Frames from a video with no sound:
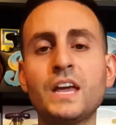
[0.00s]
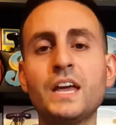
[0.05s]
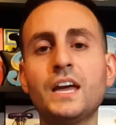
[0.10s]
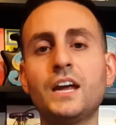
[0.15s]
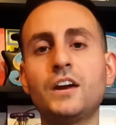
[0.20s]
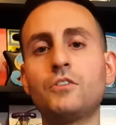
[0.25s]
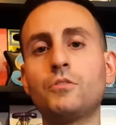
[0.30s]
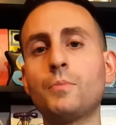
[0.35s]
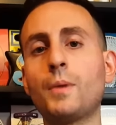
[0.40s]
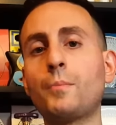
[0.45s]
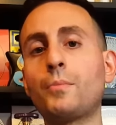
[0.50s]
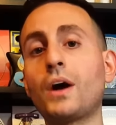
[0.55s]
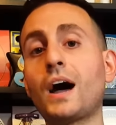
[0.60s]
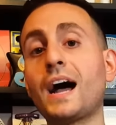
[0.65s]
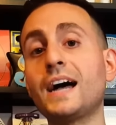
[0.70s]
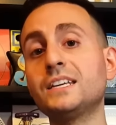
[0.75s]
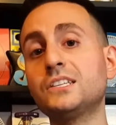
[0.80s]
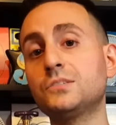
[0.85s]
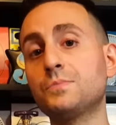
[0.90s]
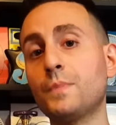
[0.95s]
And remember,
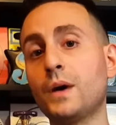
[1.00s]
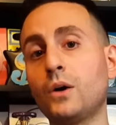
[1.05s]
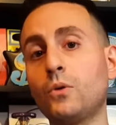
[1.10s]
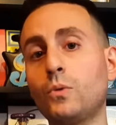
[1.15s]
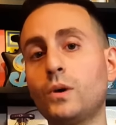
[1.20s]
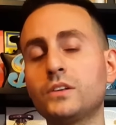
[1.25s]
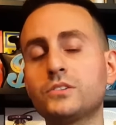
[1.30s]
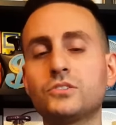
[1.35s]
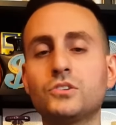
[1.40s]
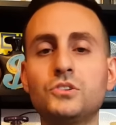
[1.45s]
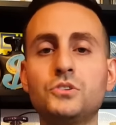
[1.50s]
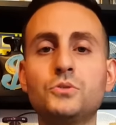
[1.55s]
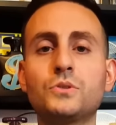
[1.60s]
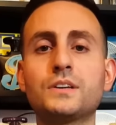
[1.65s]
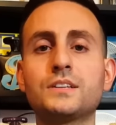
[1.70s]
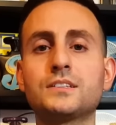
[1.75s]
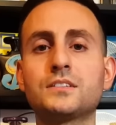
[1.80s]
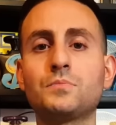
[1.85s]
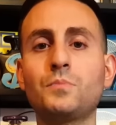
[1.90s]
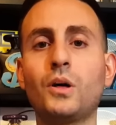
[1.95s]
I smell well so you
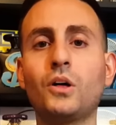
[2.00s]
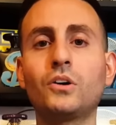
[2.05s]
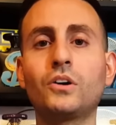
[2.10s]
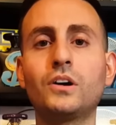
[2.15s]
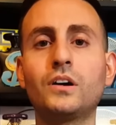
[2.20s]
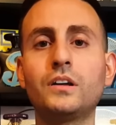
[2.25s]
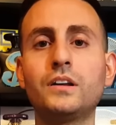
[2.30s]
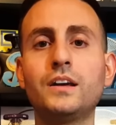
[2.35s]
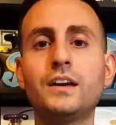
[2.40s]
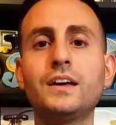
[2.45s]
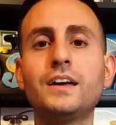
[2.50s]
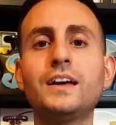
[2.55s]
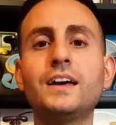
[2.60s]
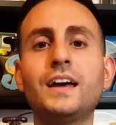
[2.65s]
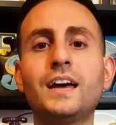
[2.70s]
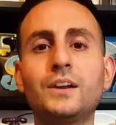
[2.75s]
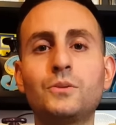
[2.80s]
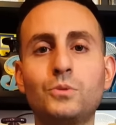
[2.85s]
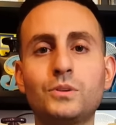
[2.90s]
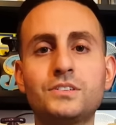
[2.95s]
can smell good,
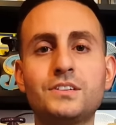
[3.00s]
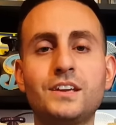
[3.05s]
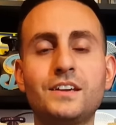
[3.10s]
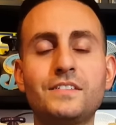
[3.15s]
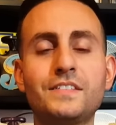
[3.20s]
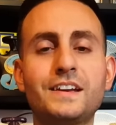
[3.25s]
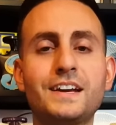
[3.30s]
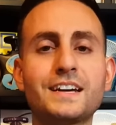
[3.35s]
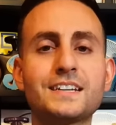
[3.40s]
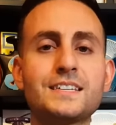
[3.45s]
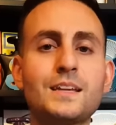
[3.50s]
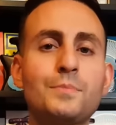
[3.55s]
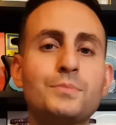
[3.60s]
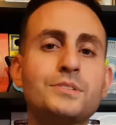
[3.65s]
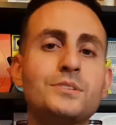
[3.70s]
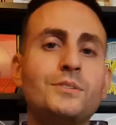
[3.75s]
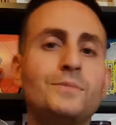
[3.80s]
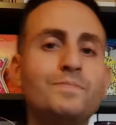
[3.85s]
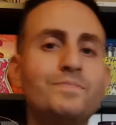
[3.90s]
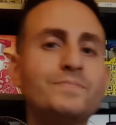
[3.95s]
and we'll see you in the next
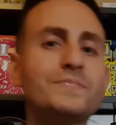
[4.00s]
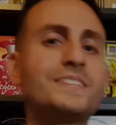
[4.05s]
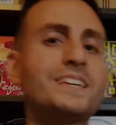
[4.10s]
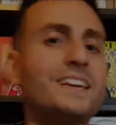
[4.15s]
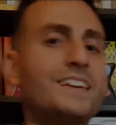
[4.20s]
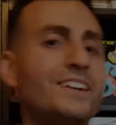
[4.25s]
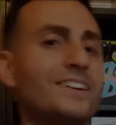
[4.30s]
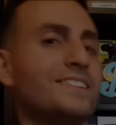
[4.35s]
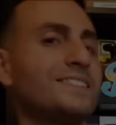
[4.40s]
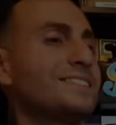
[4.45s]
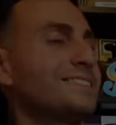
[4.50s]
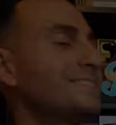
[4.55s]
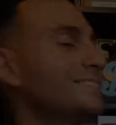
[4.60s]
episode. Take care.